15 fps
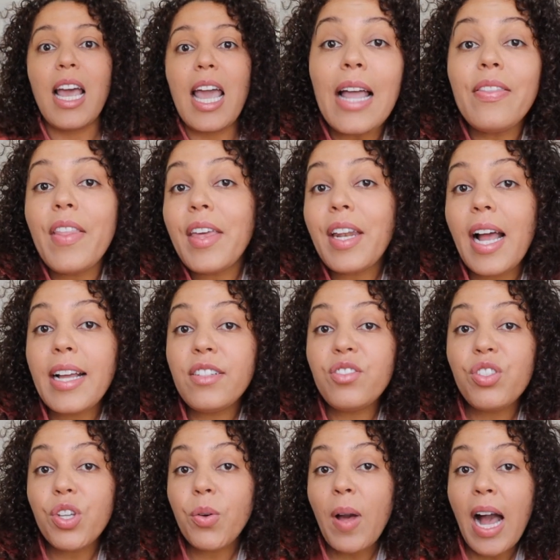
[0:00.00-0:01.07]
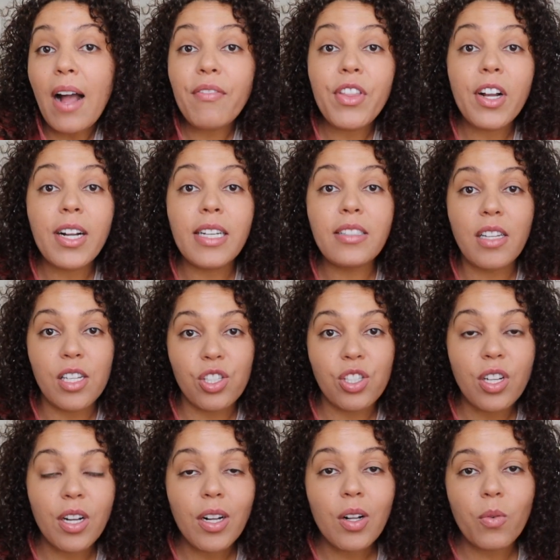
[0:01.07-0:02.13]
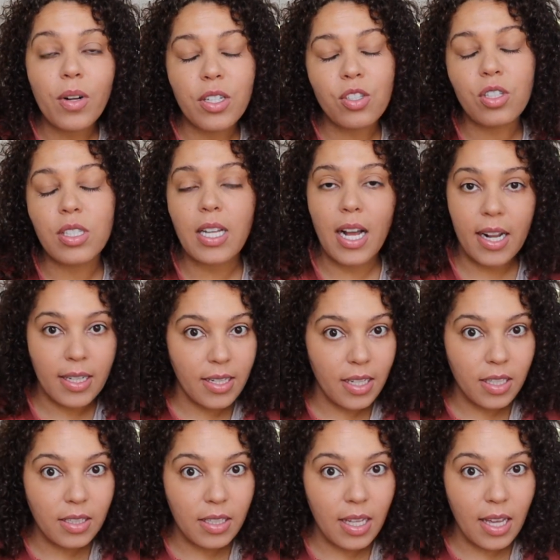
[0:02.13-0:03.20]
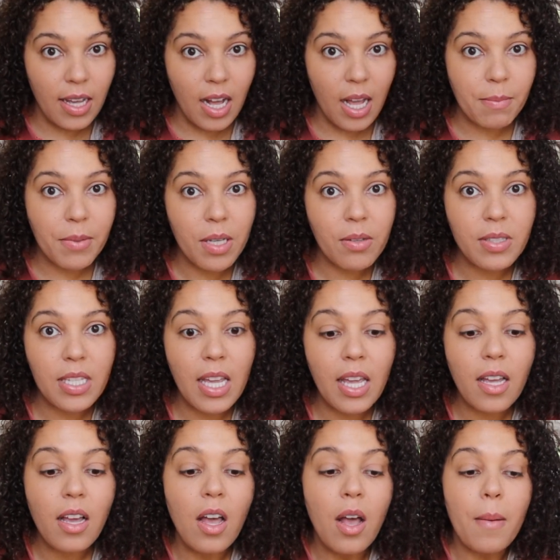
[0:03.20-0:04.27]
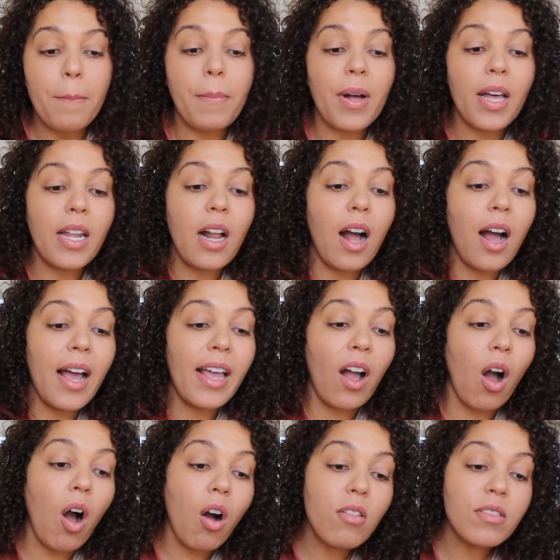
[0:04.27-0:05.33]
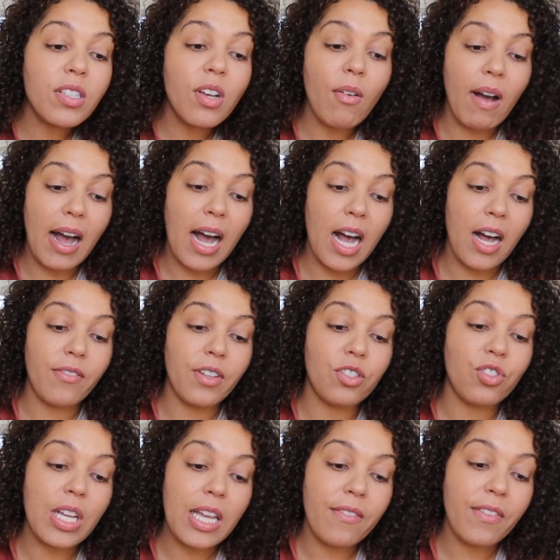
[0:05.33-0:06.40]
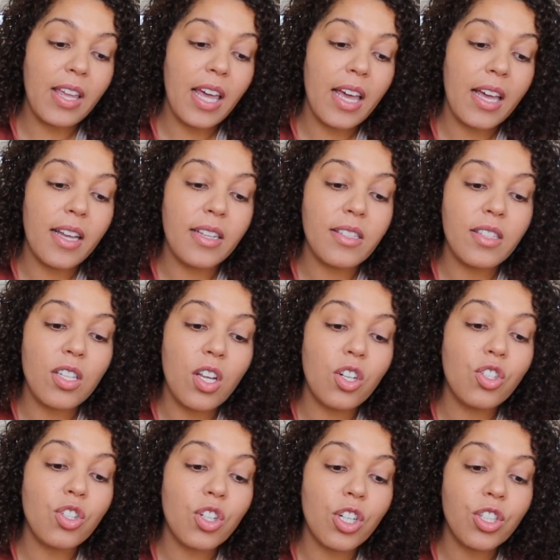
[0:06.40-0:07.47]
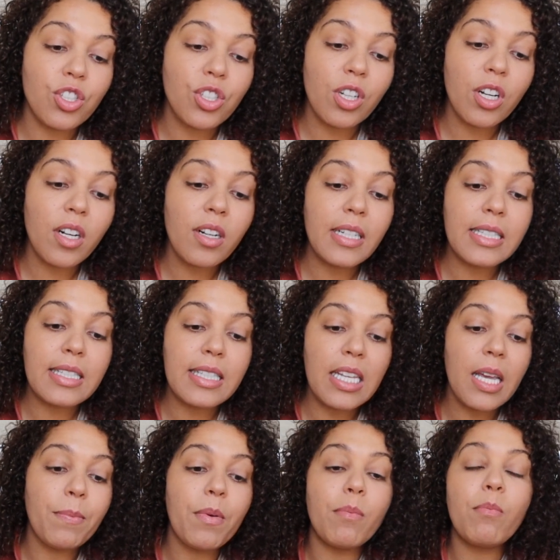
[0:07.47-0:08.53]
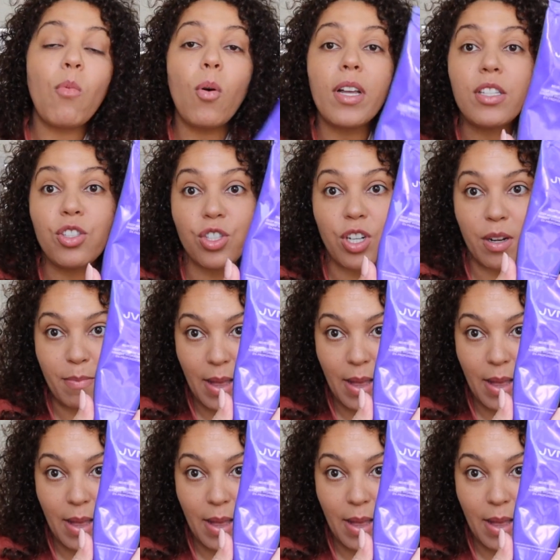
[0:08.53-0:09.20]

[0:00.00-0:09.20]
And then I do have their conditioner, which technically I'm using, but I also have JVN's Nurture Deep Moisture